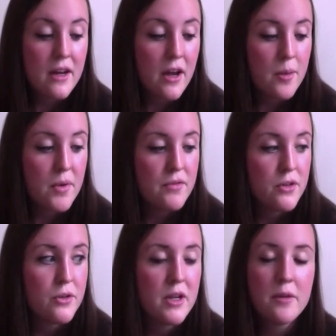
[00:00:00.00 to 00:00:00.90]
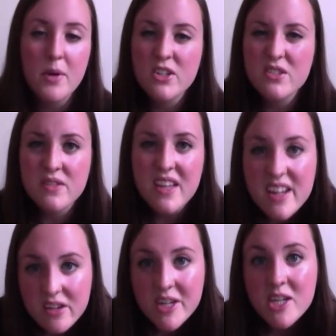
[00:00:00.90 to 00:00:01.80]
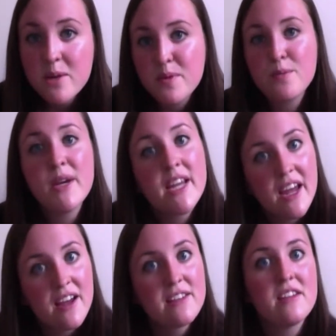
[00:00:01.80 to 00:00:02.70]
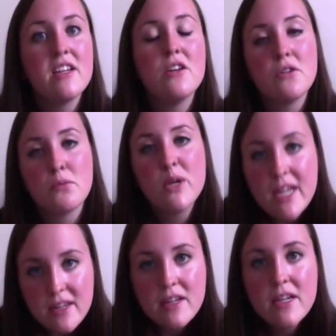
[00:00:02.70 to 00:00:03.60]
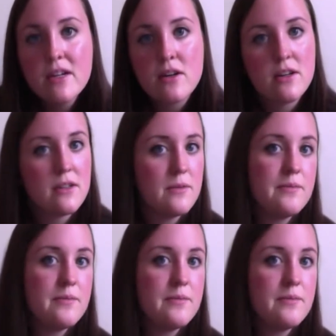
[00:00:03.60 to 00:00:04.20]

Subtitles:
If you're doing a bunch of site cleanup, you're pickaxing, you're weeding, you're